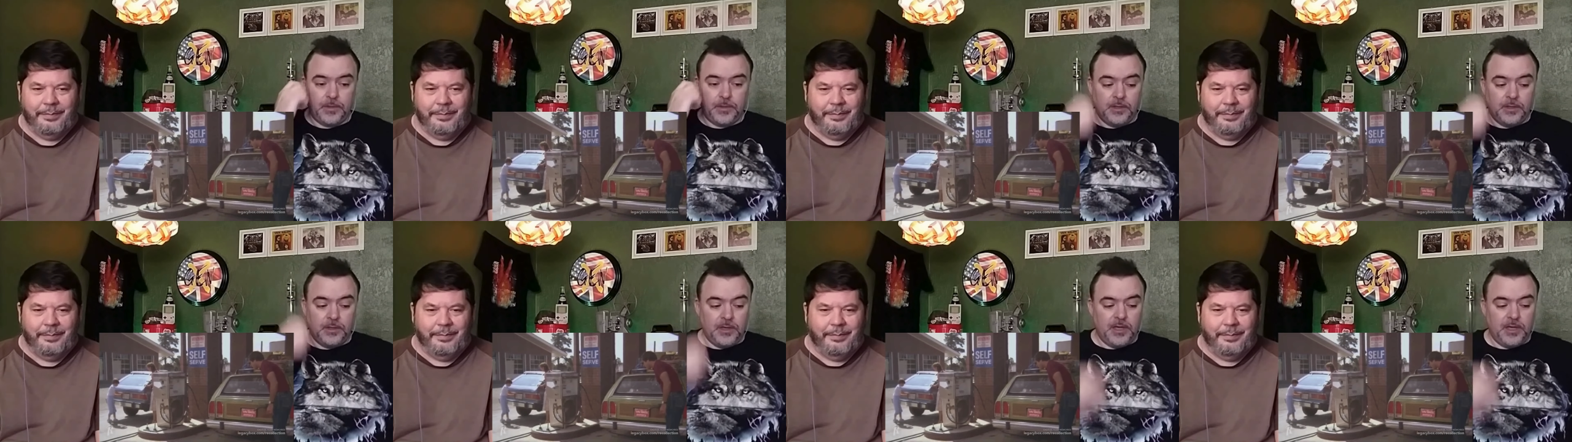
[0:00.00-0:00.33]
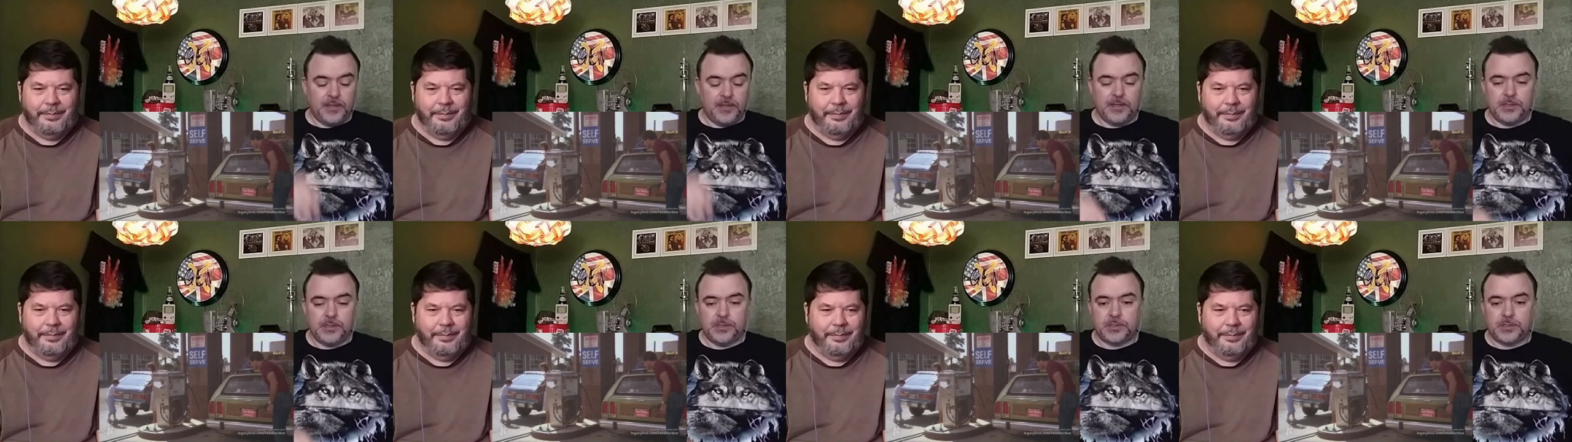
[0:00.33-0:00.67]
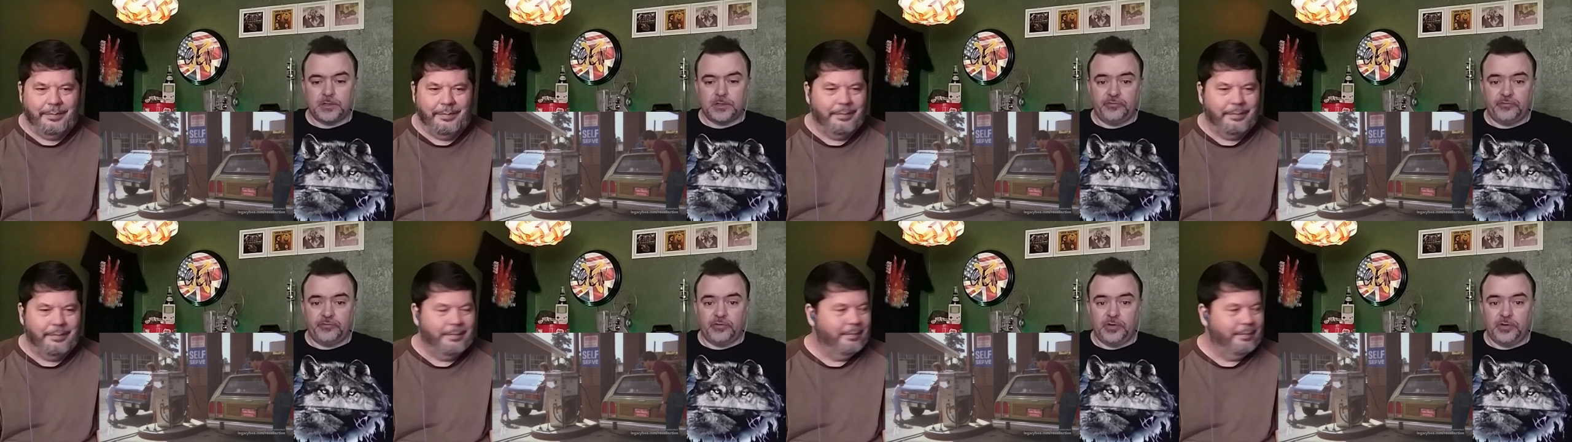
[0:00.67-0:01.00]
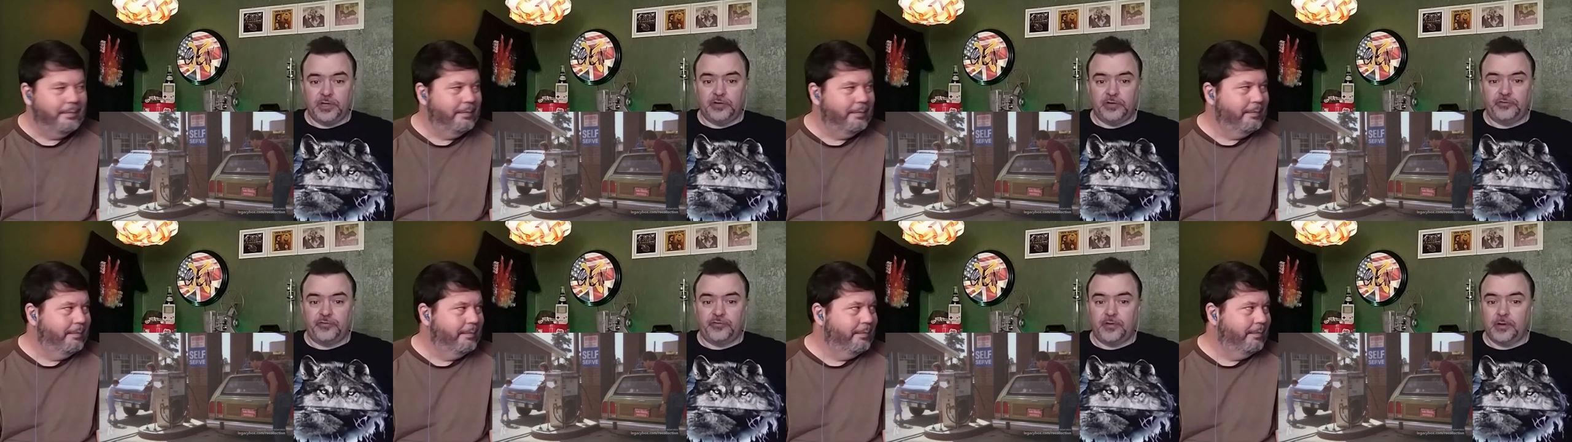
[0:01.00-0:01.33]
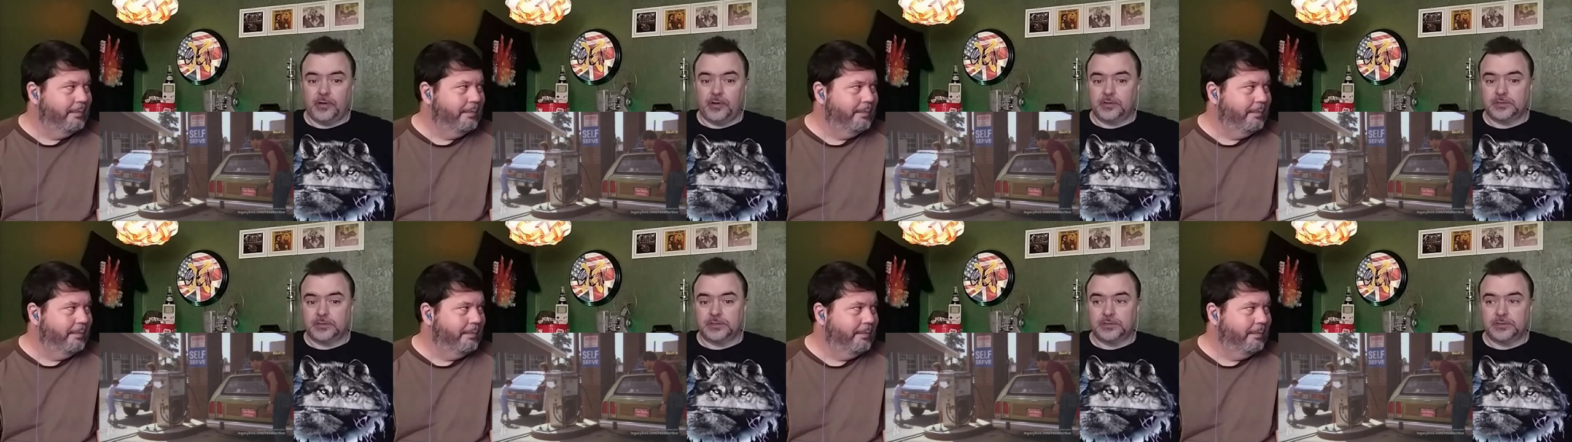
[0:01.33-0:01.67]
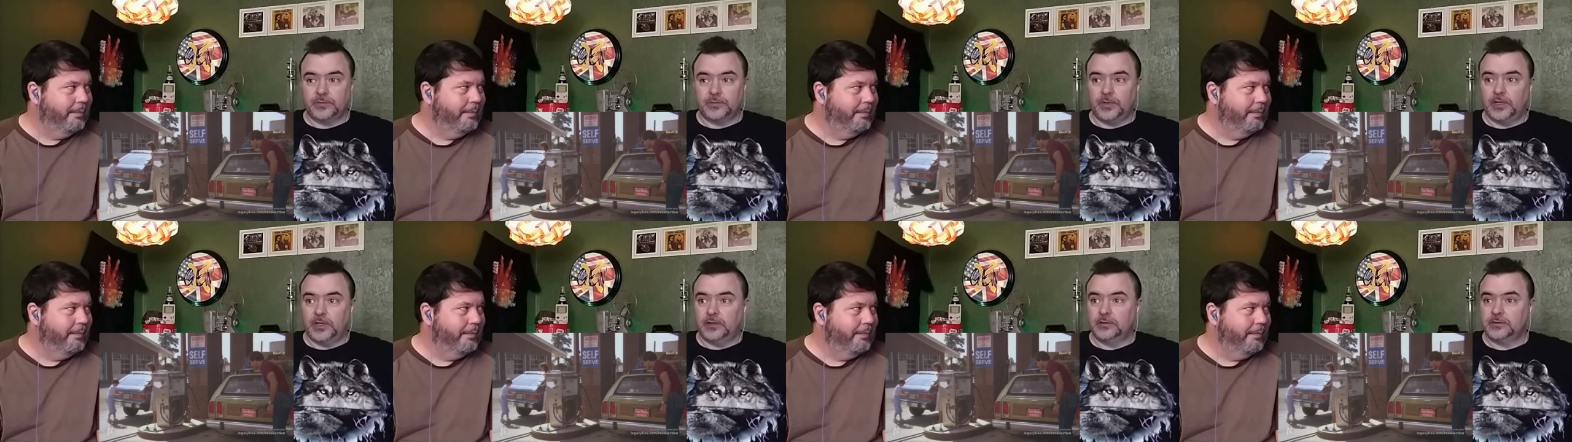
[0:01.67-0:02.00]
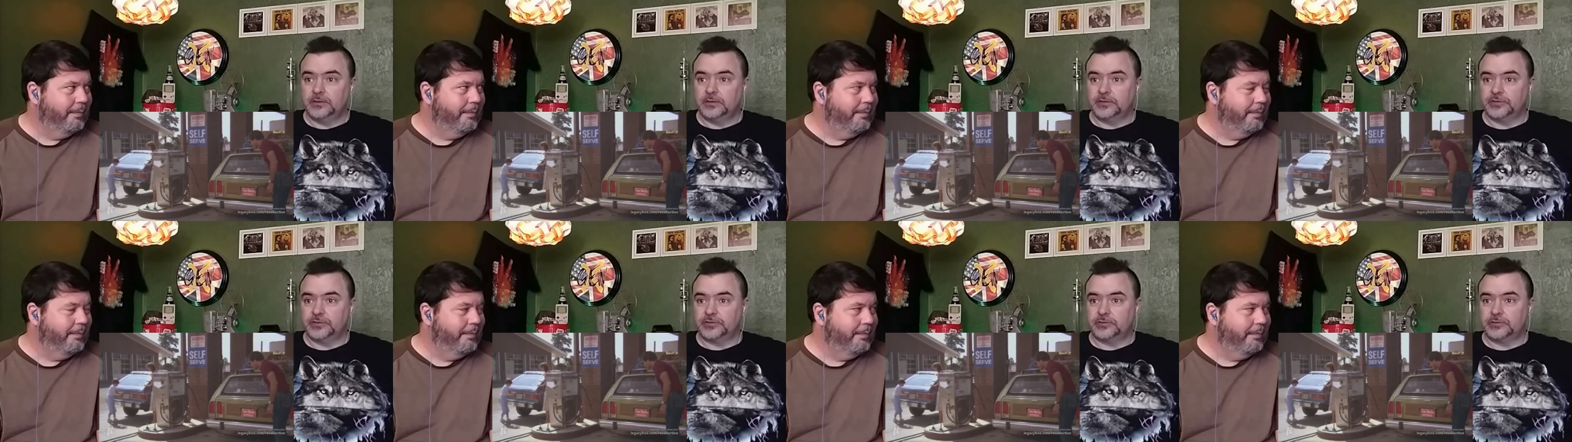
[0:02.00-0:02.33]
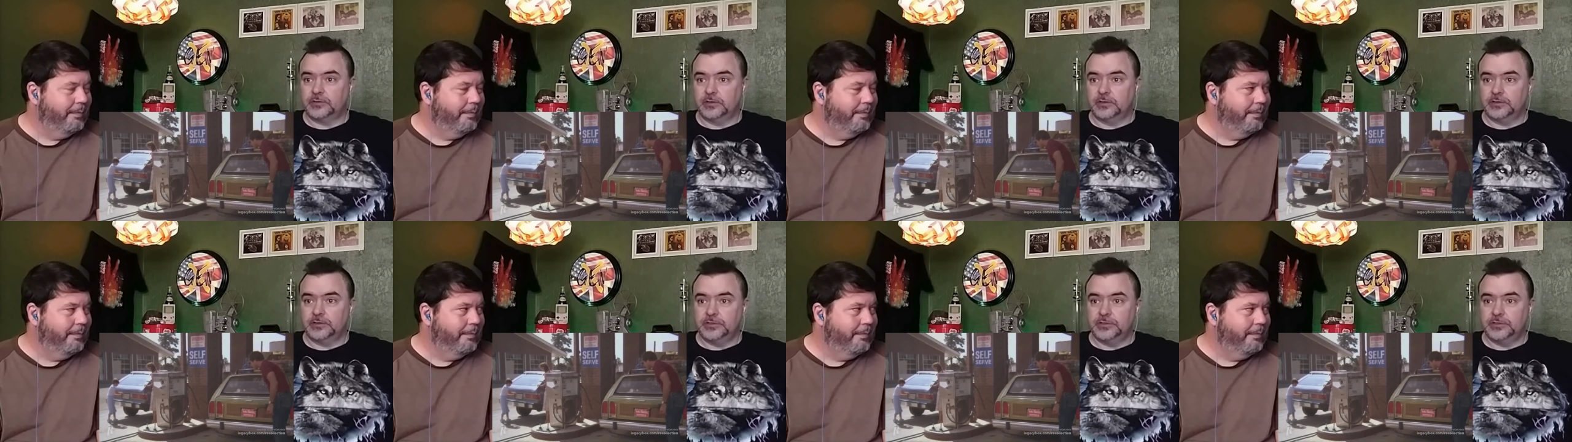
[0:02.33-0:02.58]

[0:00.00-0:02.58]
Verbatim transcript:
Speaker 1: And then you start throwing in trucks as well, because trucks